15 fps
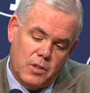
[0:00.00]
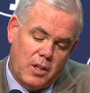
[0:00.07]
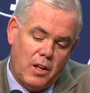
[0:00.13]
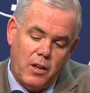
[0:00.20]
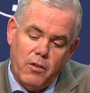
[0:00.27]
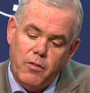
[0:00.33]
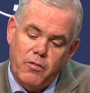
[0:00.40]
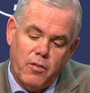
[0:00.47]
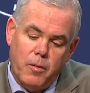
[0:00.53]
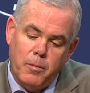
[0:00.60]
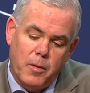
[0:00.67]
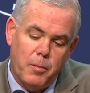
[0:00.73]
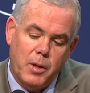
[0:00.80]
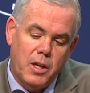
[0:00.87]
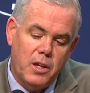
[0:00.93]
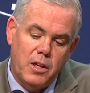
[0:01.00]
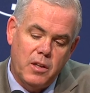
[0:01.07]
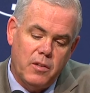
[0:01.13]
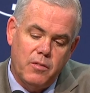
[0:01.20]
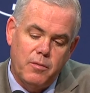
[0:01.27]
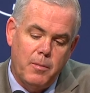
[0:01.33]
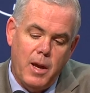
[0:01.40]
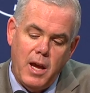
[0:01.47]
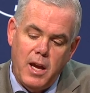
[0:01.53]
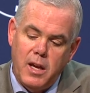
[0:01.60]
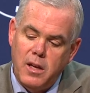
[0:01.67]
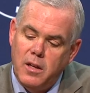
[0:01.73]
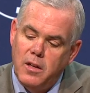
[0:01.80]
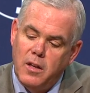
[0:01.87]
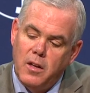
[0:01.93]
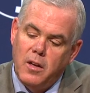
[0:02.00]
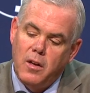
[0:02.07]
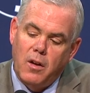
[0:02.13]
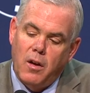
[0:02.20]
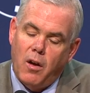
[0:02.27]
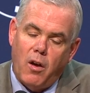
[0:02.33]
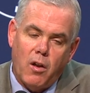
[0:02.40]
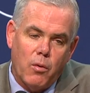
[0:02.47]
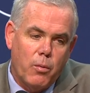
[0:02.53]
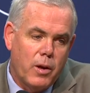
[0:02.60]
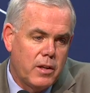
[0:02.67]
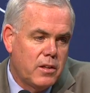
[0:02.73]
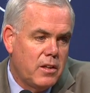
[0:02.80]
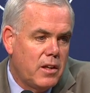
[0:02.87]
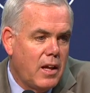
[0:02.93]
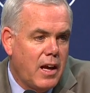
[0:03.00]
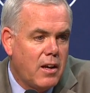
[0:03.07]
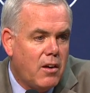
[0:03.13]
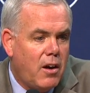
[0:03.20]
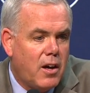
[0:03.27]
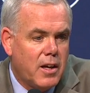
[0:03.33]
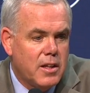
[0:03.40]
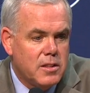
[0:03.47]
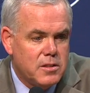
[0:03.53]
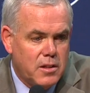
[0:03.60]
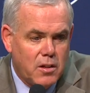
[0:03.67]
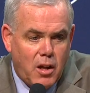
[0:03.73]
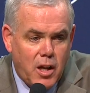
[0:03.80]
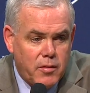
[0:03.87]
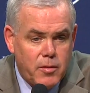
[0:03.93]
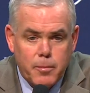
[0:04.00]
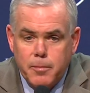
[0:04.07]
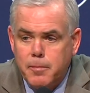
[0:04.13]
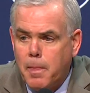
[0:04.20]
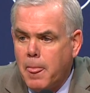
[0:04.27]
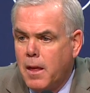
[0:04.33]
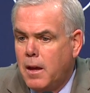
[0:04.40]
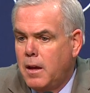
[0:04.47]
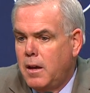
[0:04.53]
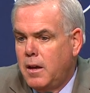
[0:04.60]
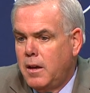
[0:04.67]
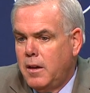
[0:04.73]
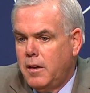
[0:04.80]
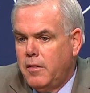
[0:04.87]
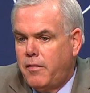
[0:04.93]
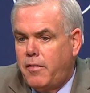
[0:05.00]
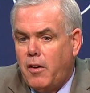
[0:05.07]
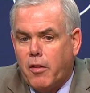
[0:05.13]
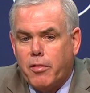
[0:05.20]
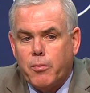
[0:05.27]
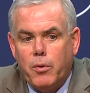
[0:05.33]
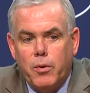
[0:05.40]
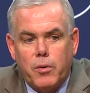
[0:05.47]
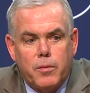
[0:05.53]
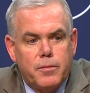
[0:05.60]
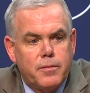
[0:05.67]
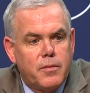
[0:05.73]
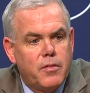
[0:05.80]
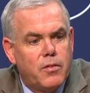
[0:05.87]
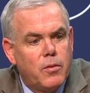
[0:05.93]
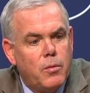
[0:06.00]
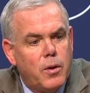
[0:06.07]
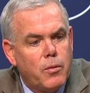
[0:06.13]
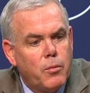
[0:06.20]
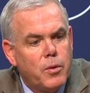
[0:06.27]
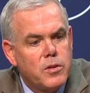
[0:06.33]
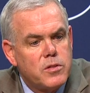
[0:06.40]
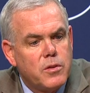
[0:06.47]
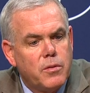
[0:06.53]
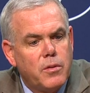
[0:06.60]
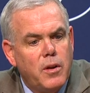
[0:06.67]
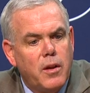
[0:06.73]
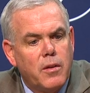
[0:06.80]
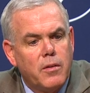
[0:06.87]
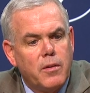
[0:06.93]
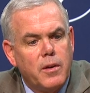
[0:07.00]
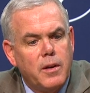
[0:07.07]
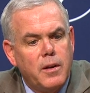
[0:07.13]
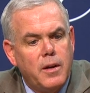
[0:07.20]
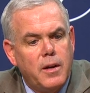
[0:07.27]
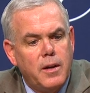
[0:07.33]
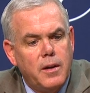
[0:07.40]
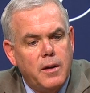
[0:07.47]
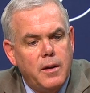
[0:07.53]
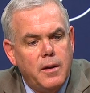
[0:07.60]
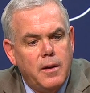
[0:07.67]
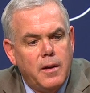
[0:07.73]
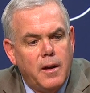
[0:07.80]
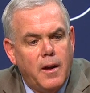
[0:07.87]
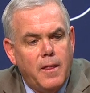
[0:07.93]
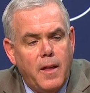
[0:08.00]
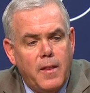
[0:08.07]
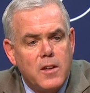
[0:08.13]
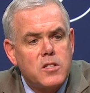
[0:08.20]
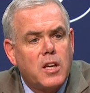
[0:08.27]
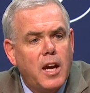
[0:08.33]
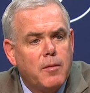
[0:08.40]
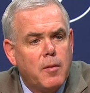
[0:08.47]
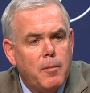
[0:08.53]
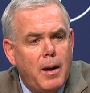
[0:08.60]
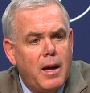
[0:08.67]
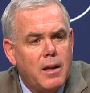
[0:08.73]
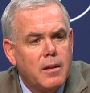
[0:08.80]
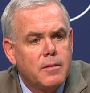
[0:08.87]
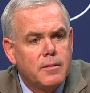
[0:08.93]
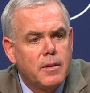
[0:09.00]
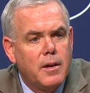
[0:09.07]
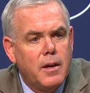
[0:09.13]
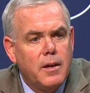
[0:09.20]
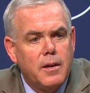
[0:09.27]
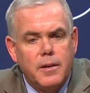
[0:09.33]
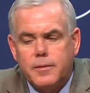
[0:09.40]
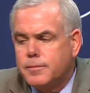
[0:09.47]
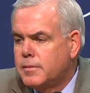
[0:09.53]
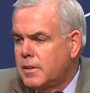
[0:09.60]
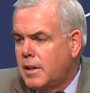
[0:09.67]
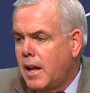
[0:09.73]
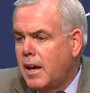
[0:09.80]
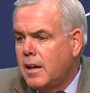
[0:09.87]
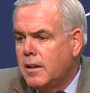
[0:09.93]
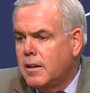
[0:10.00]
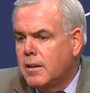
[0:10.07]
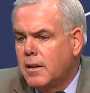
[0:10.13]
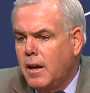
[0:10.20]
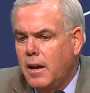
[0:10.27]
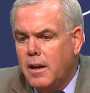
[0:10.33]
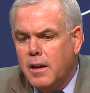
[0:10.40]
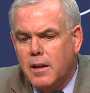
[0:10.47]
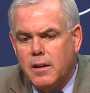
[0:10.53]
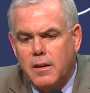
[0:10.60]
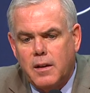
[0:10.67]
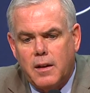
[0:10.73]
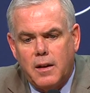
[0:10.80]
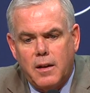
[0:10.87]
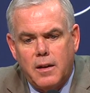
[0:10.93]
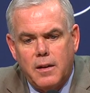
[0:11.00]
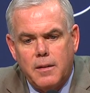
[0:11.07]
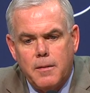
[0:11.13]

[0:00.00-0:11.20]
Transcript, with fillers: clear from the beginning of May, all the way till late August, and all of them fell through for one reason or another. And uh, and then this came about uh, late, and uh,